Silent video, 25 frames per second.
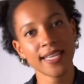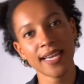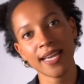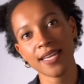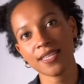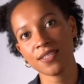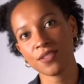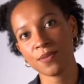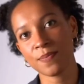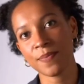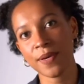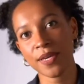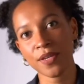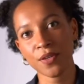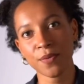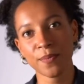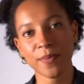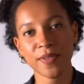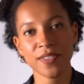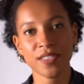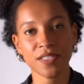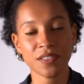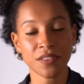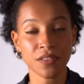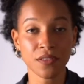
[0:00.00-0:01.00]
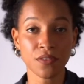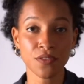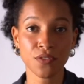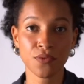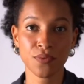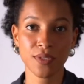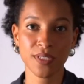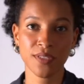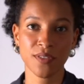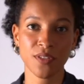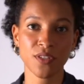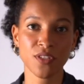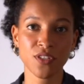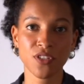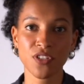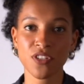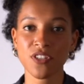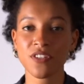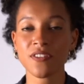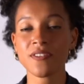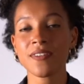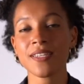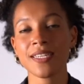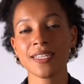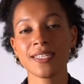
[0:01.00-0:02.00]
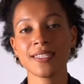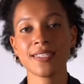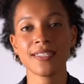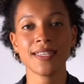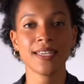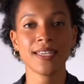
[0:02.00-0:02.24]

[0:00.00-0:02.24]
as a biomaterials researcher is